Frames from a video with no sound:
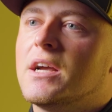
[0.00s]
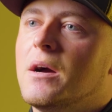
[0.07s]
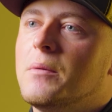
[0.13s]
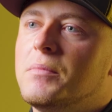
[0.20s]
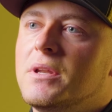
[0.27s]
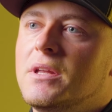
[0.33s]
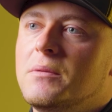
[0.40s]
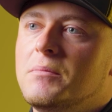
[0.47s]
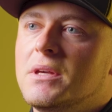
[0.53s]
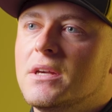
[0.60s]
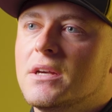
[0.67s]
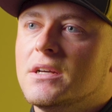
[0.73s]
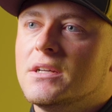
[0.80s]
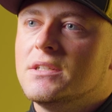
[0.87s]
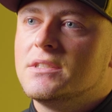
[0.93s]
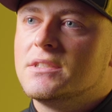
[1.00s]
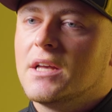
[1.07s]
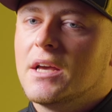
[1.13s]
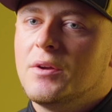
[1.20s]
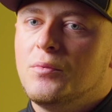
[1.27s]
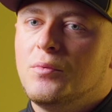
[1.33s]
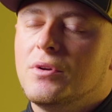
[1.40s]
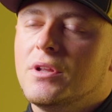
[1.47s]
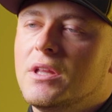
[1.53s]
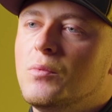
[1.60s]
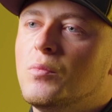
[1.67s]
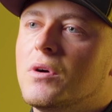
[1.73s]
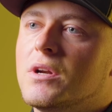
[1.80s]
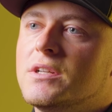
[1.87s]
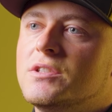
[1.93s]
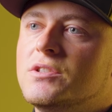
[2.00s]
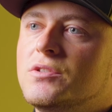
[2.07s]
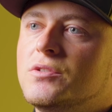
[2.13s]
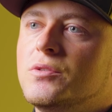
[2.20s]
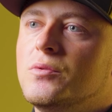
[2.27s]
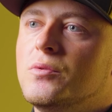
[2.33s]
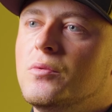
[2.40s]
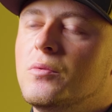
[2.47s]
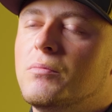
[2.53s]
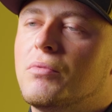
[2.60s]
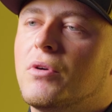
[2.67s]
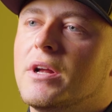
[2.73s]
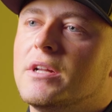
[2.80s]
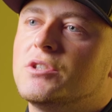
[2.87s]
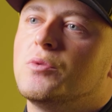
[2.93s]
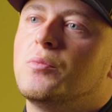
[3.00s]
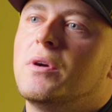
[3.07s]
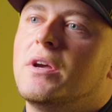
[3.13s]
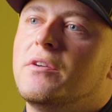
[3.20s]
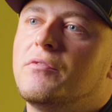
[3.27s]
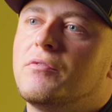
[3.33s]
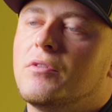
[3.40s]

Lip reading: the company because I really wanted to branch away